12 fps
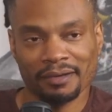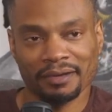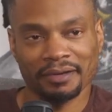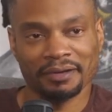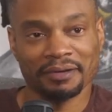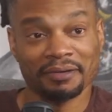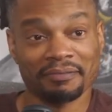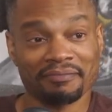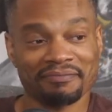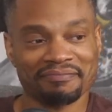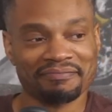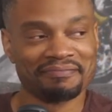
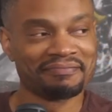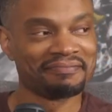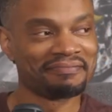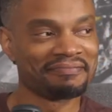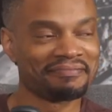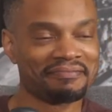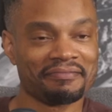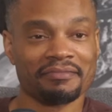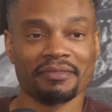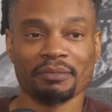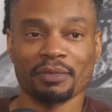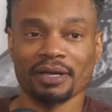um
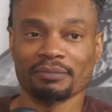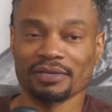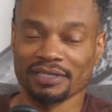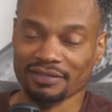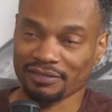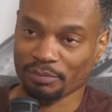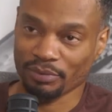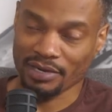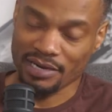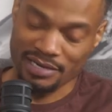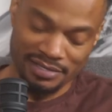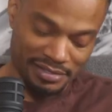my biggest
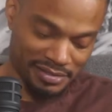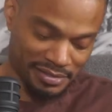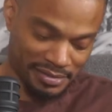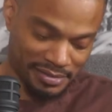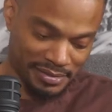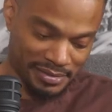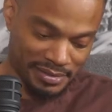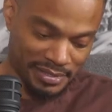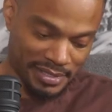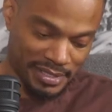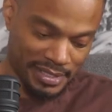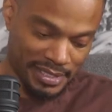surprise
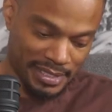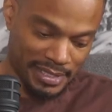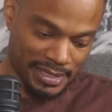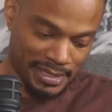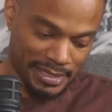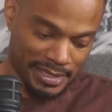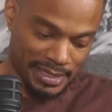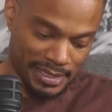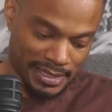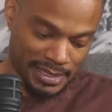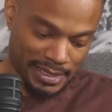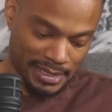
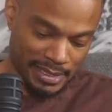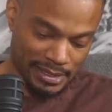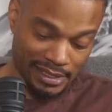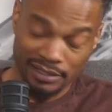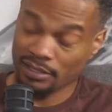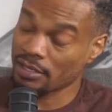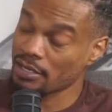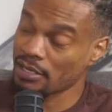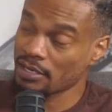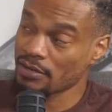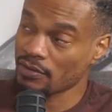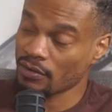uh is actually
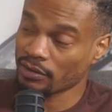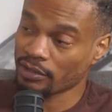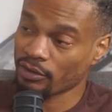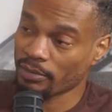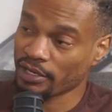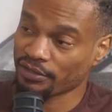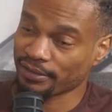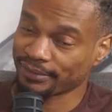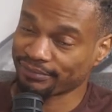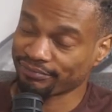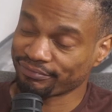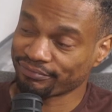the Orlando Magic
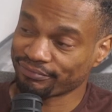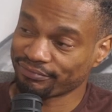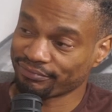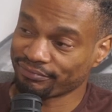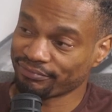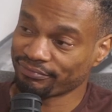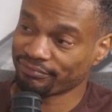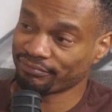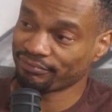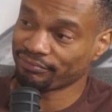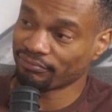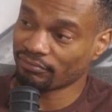
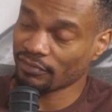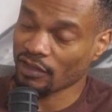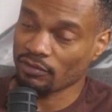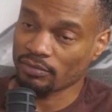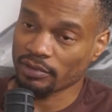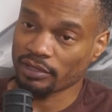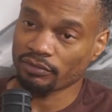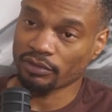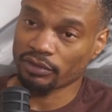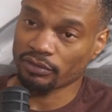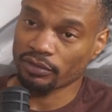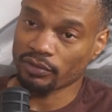they've been playing
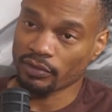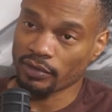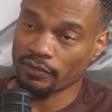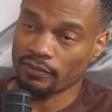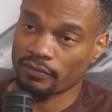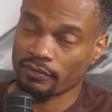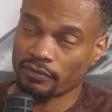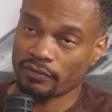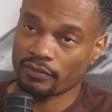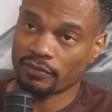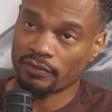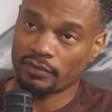really really well
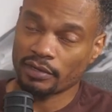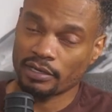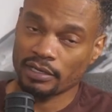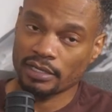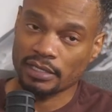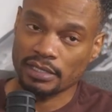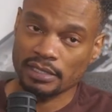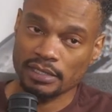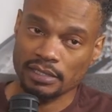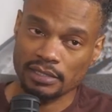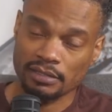and their uh,